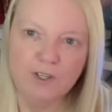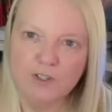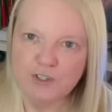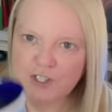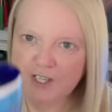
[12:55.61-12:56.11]

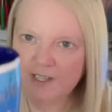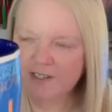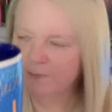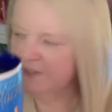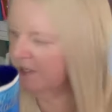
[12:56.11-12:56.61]

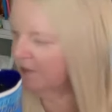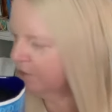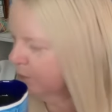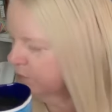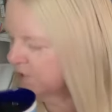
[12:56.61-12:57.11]
Cheers. My tea is
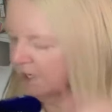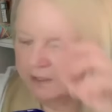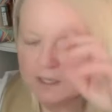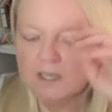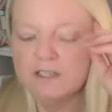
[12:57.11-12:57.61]
cooled
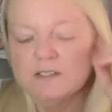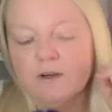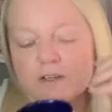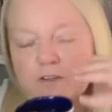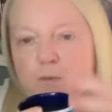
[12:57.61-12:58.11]
down. So I
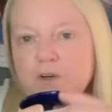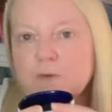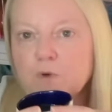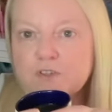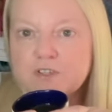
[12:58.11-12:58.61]
don't know what it
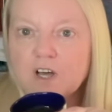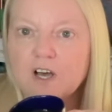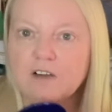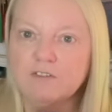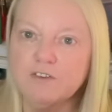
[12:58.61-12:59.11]
was that
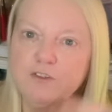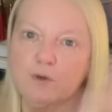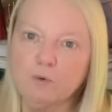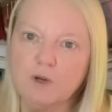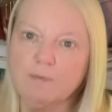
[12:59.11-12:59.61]
I
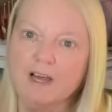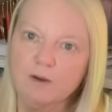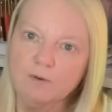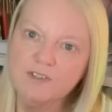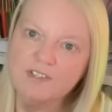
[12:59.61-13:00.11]
thought
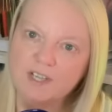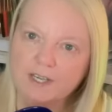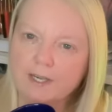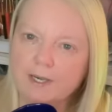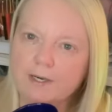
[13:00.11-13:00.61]
about
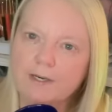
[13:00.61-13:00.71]
saying,